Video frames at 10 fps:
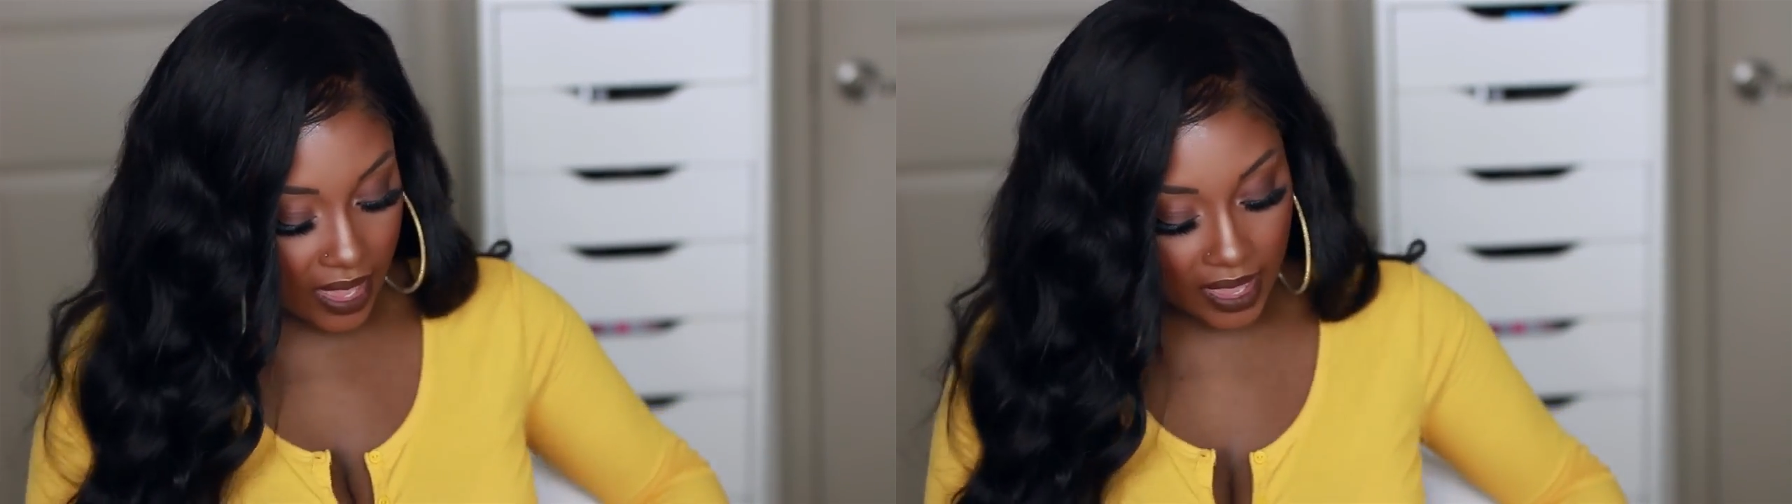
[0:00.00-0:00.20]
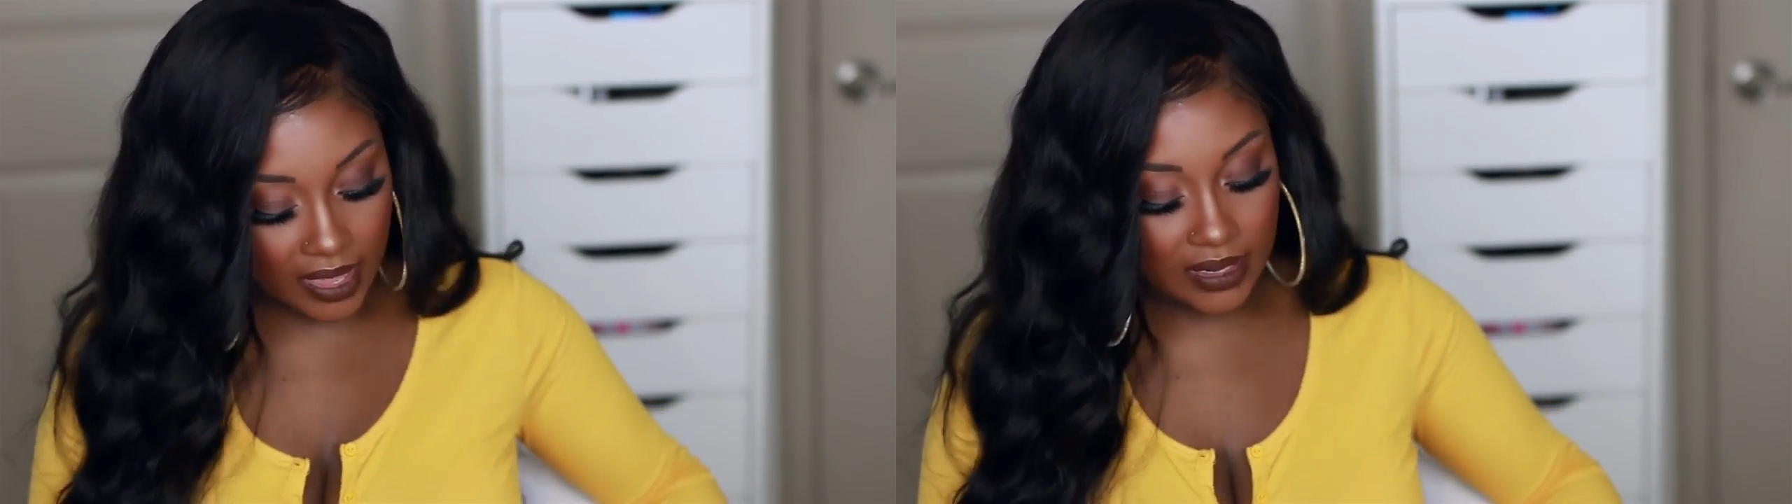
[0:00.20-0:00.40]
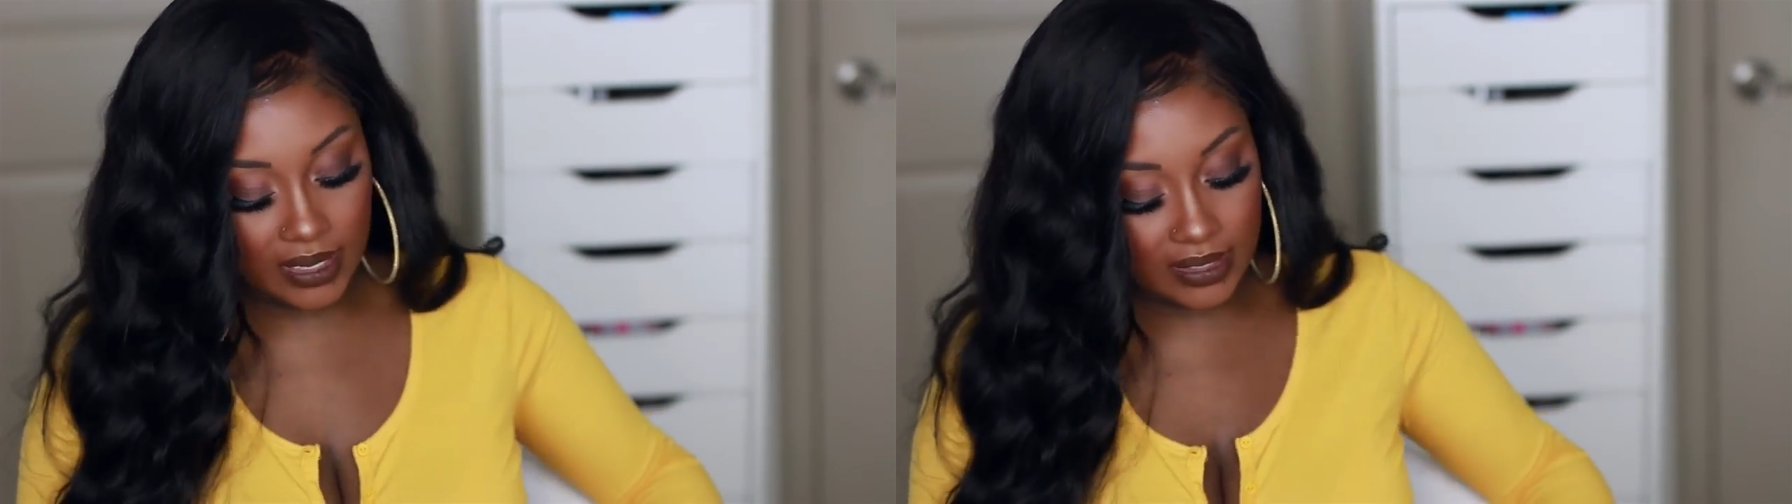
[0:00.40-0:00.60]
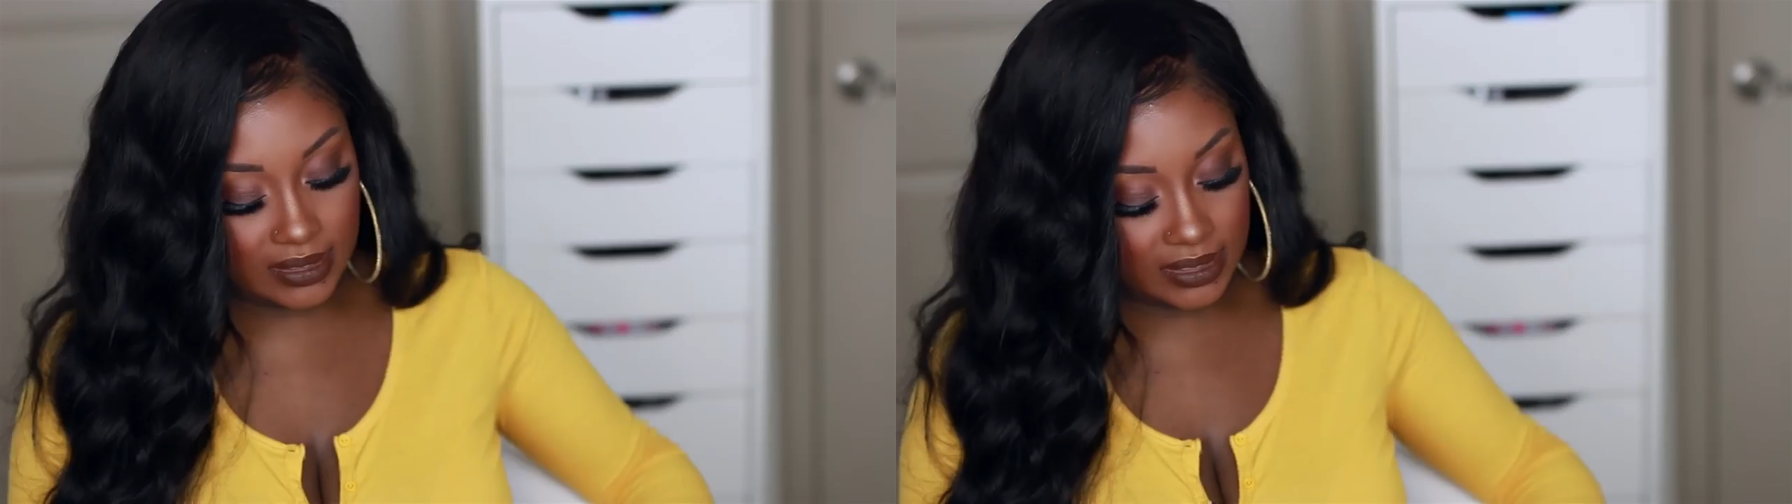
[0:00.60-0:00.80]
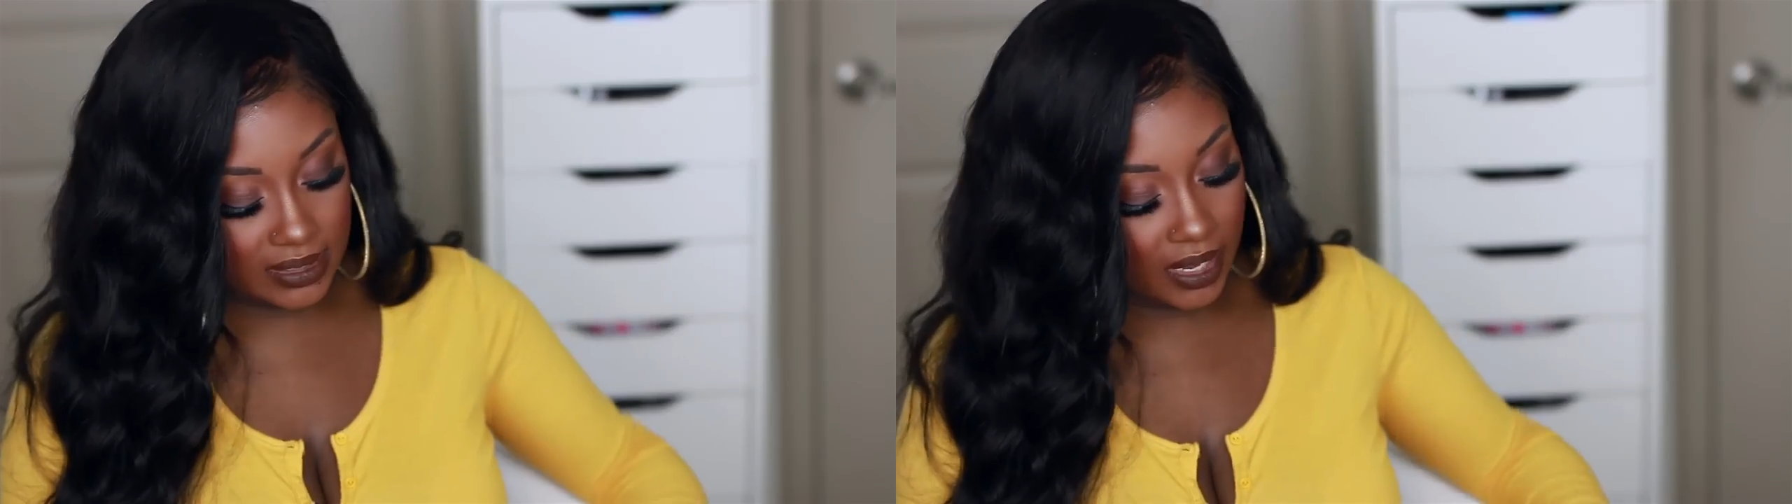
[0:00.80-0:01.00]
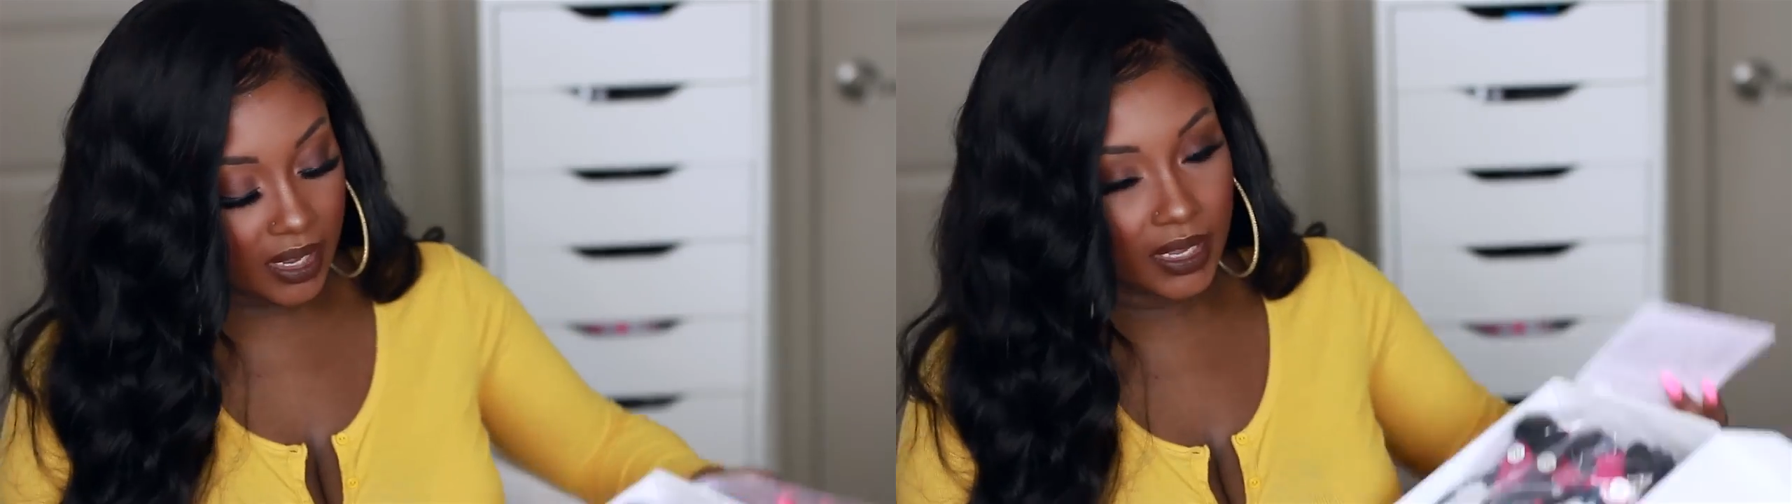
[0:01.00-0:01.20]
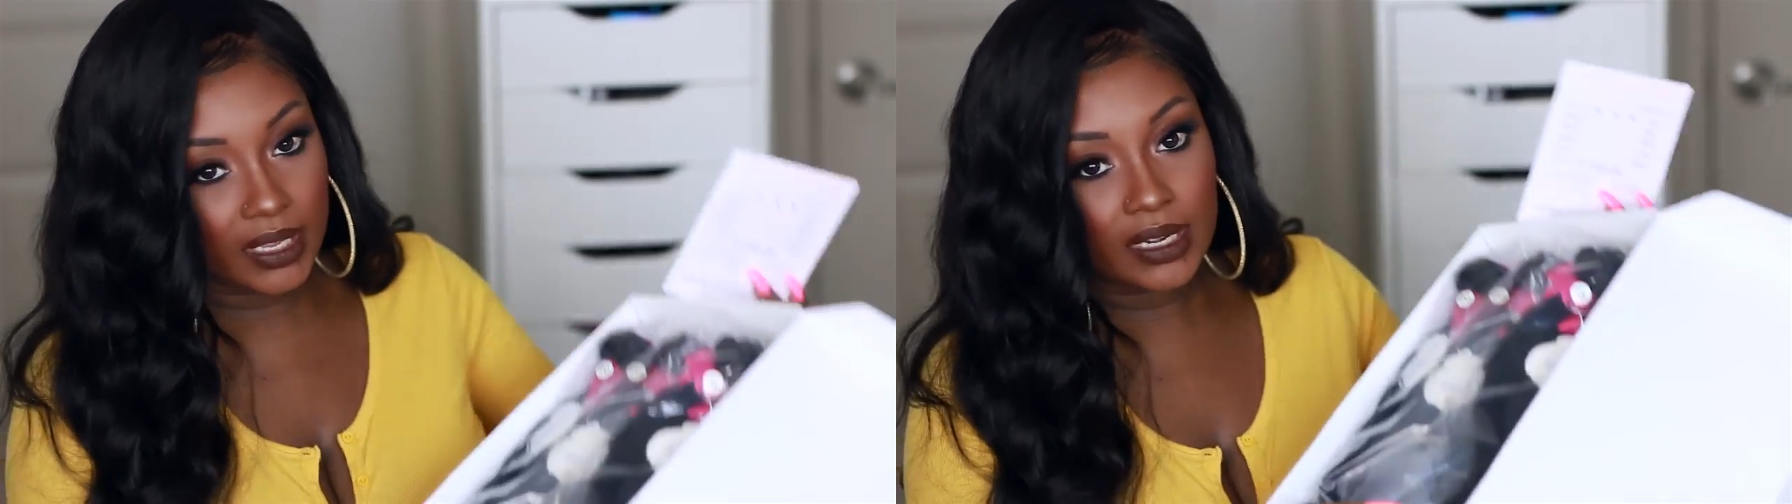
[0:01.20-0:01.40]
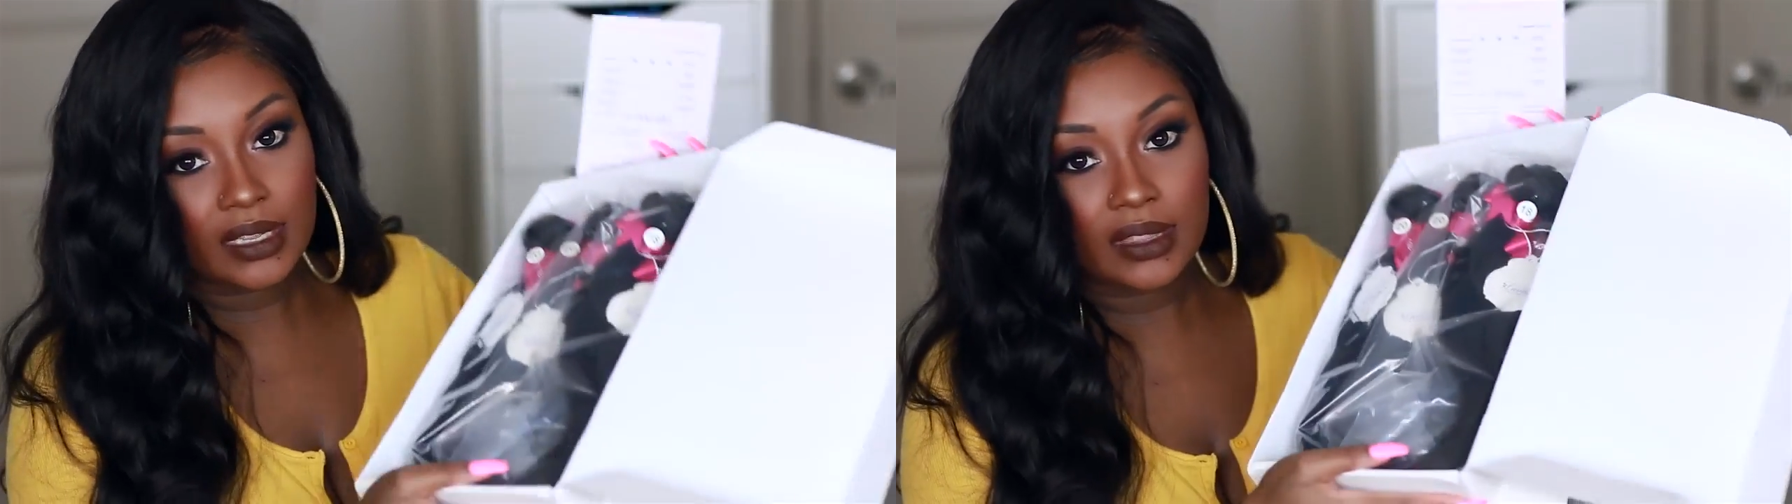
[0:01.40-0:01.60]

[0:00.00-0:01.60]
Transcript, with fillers: And inside,